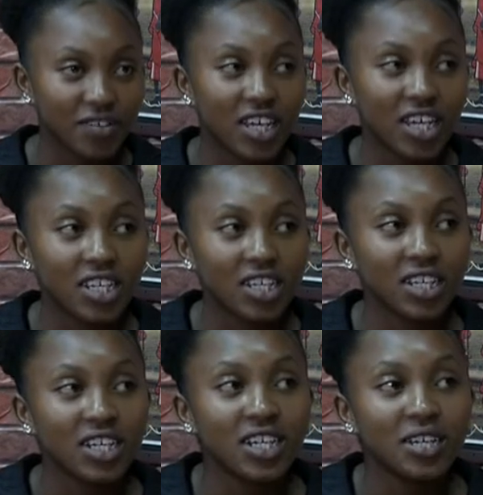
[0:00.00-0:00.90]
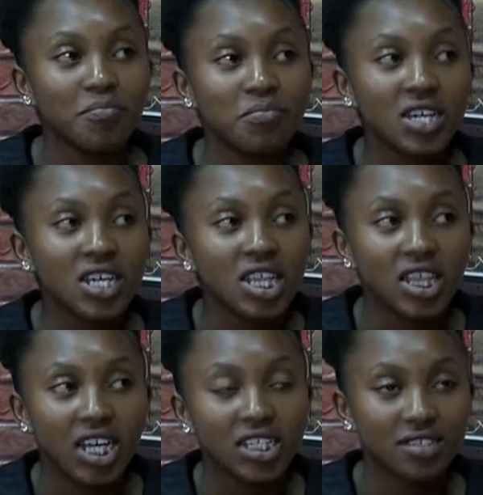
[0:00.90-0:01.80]
and being in
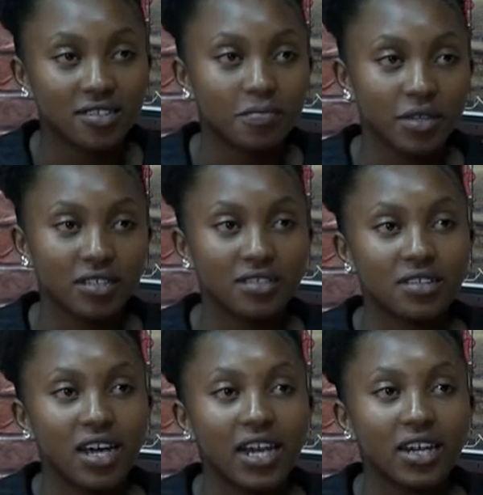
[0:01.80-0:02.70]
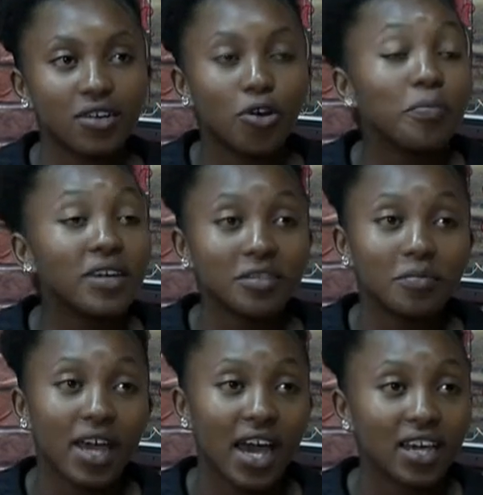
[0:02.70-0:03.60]
that space opened
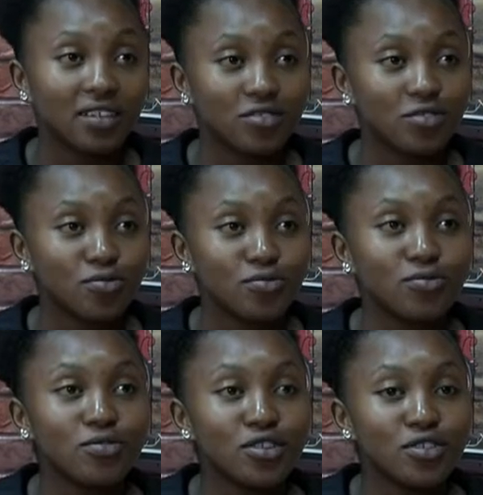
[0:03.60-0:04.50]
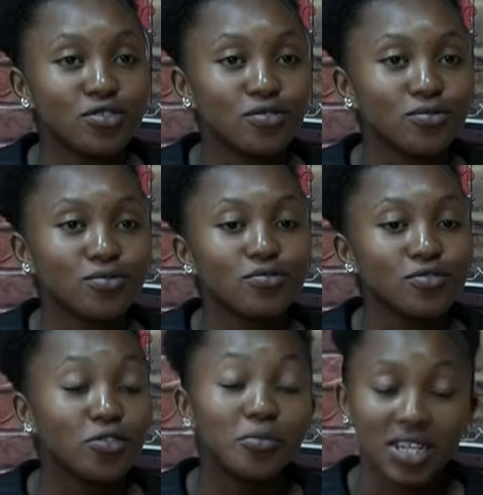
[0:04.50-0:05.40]
my eyes to
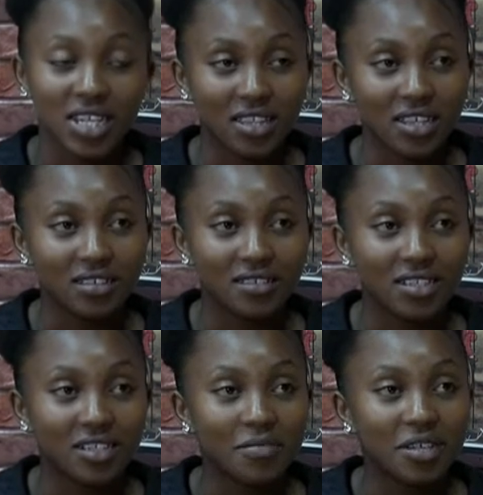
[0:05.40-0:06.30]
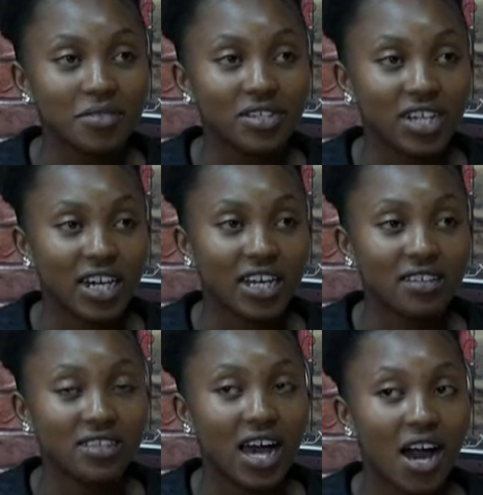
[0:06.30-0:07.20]
so many things. It made me realize
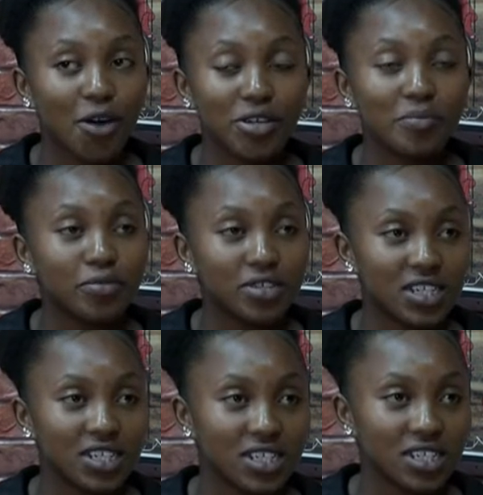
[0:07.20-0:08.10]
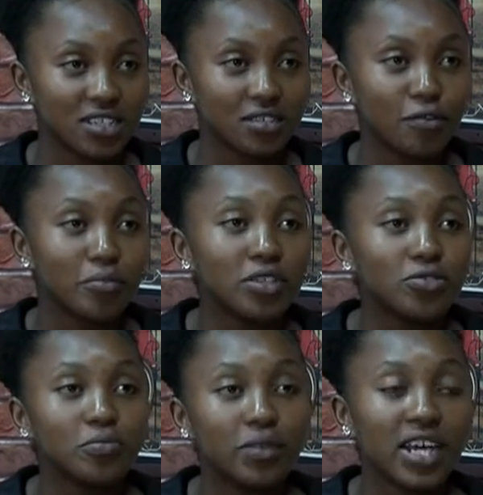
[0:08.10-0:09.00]
how important it is for me to
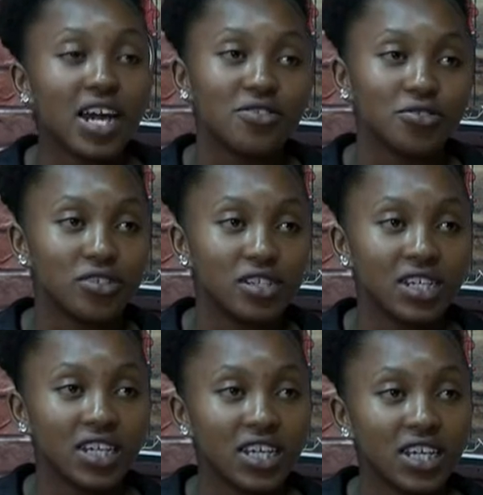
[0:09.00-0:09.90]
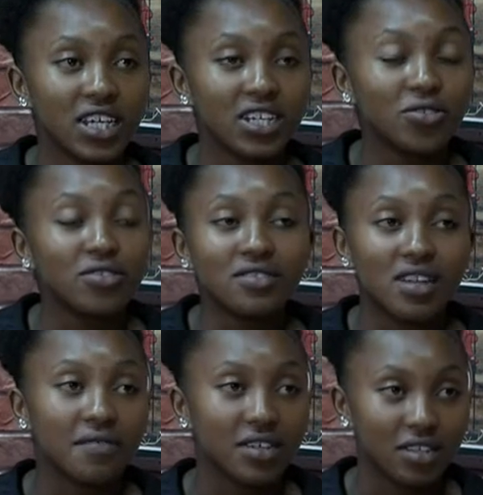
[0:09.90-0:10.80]
play a role in
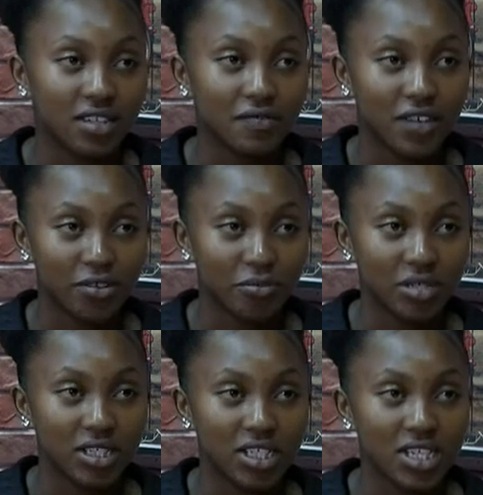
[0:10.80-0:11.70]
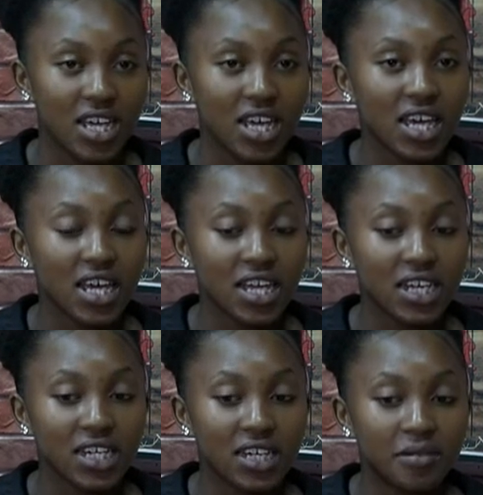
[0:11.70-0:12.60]
conserving the environment.
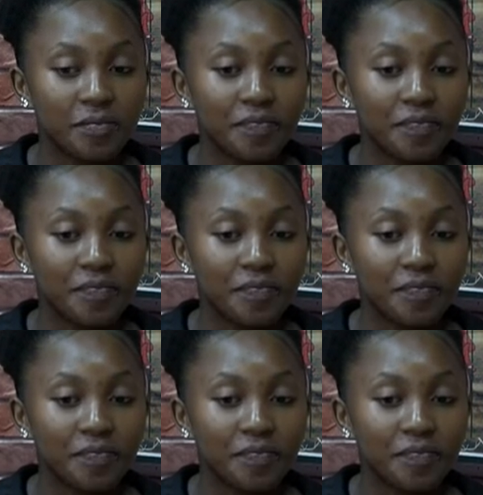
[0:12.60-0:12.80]
And